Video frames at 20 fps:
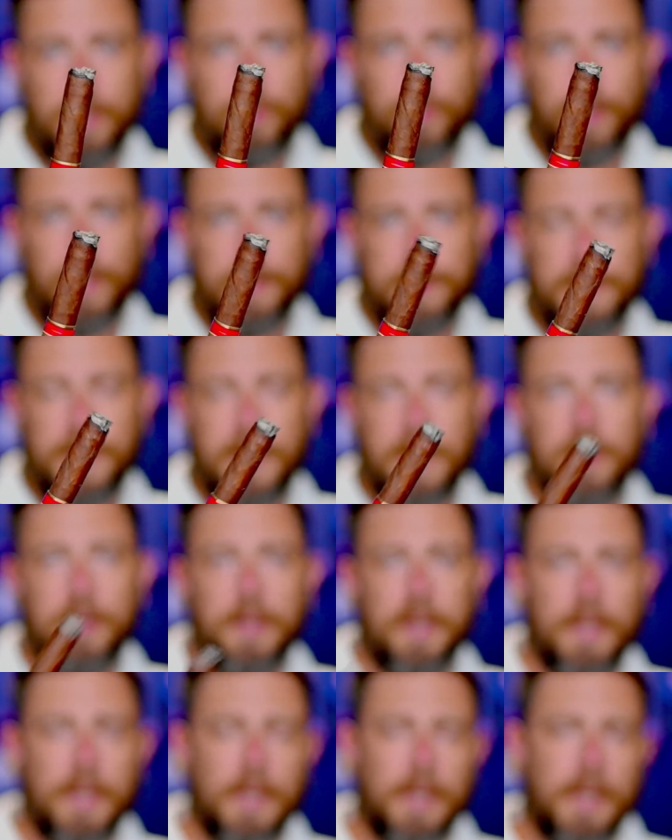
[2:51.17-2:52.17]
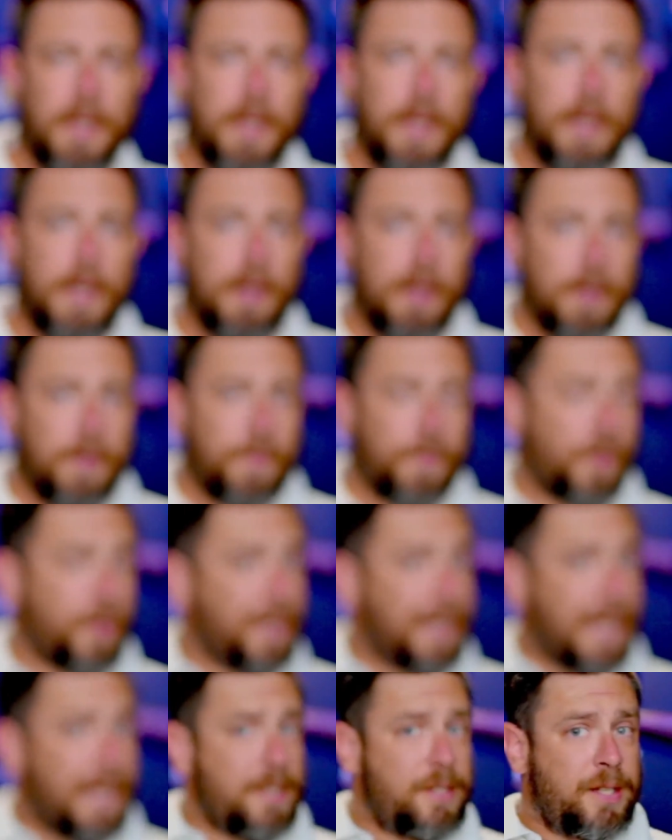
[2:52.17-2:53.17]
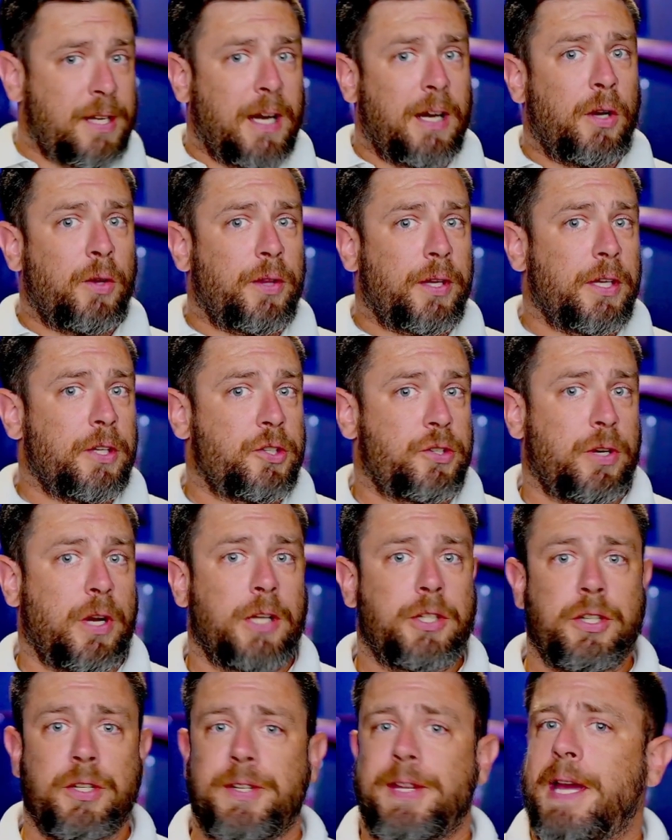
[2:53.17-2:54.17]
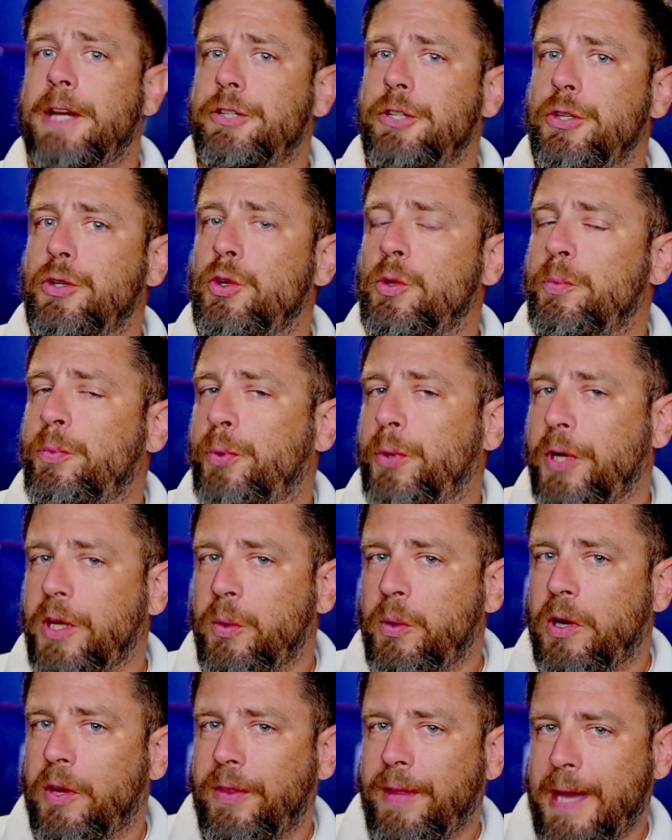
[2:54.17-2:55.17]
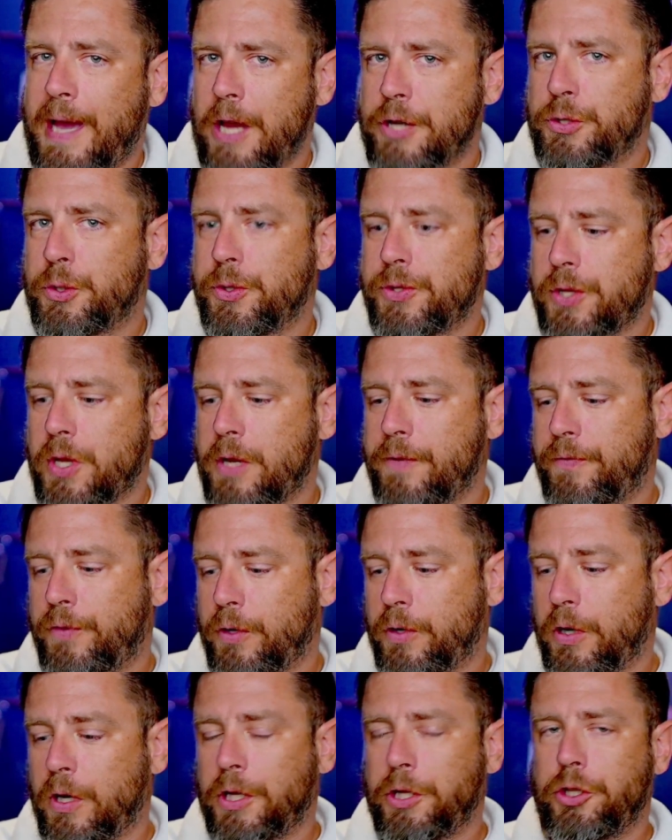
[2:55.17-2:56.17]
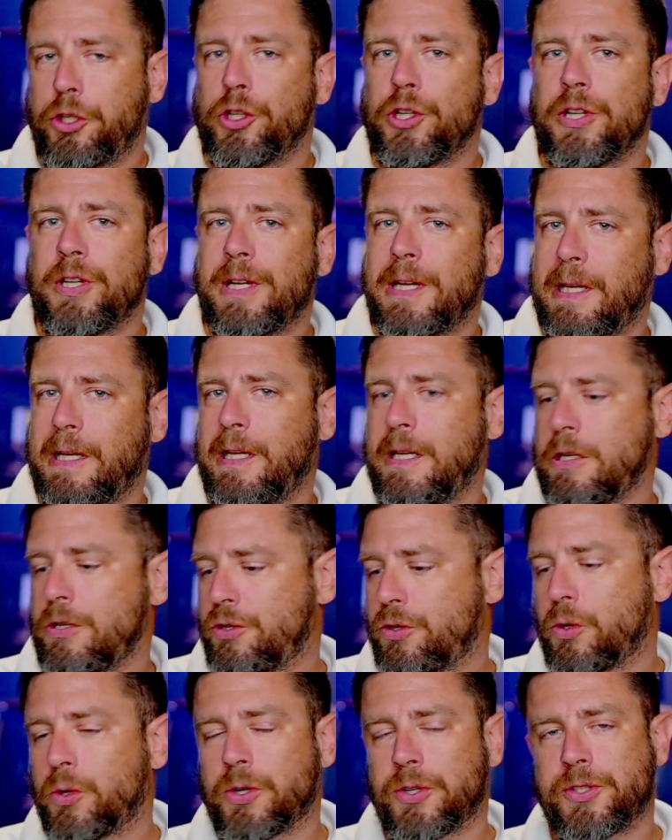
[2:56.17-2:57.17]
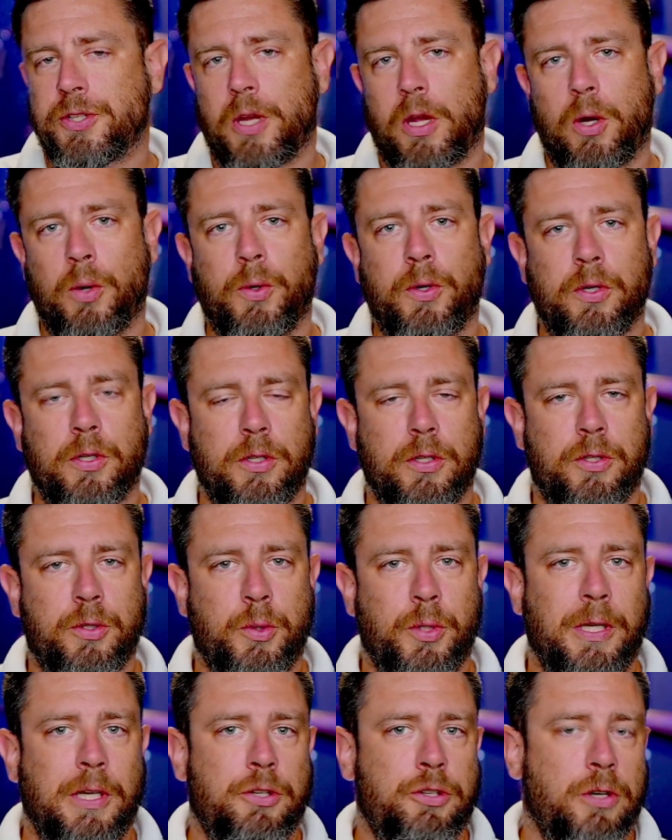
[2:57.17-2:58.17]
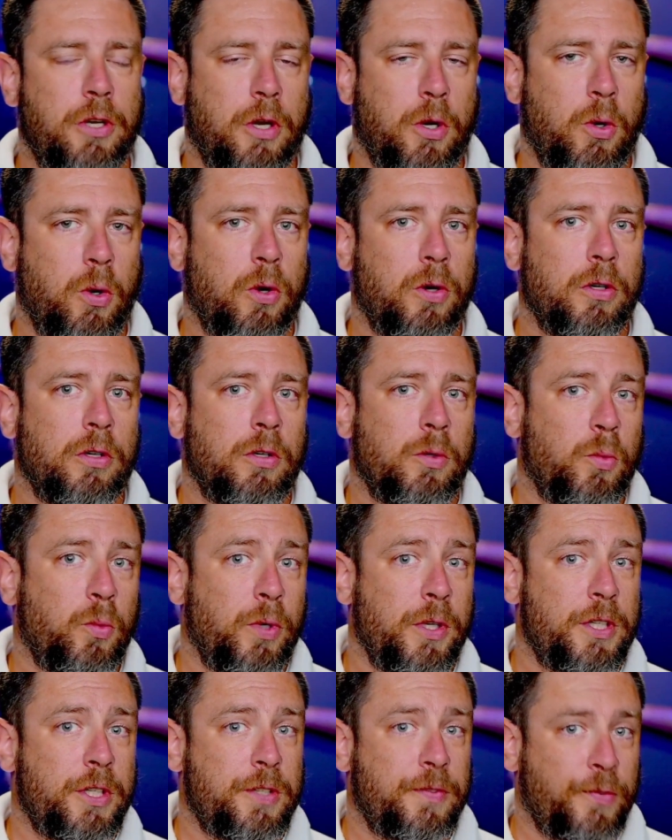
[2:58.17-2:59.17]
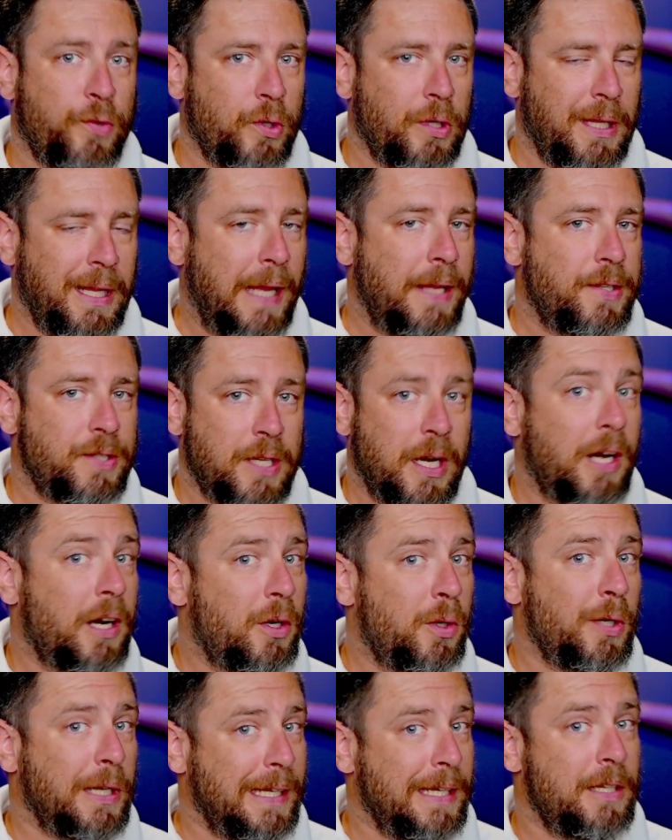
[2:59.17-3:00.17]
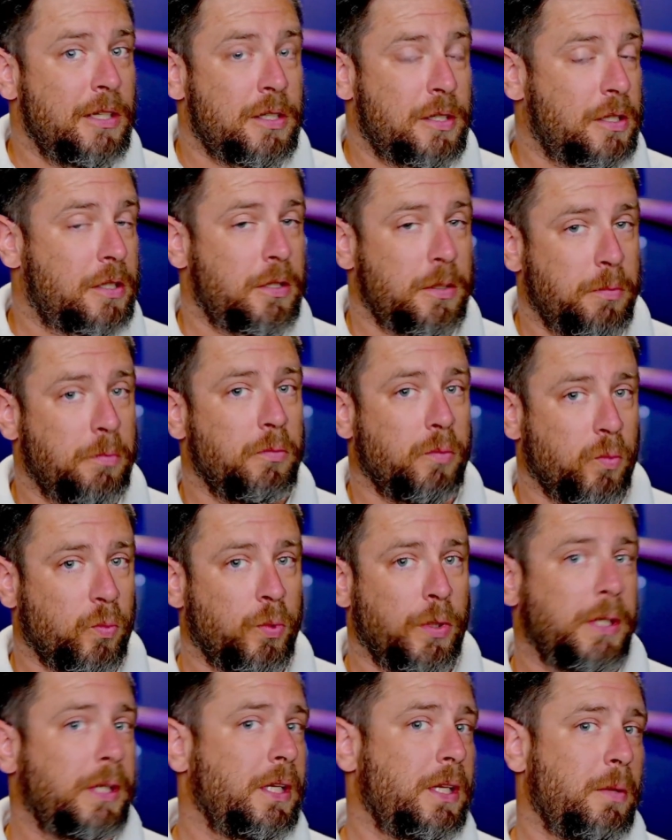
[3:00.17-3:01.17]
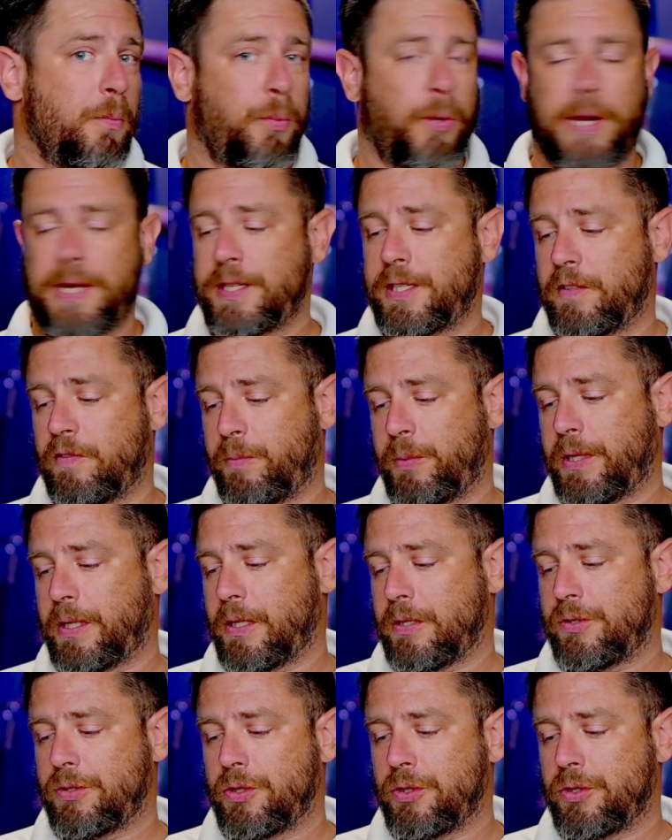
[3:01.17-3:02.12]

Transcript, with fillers: right there. For a Lancero, the construction's actually doing pretty well. The ash holds on for a good inch or so to an inch and a quarter, which for a Lancero is really impressive, because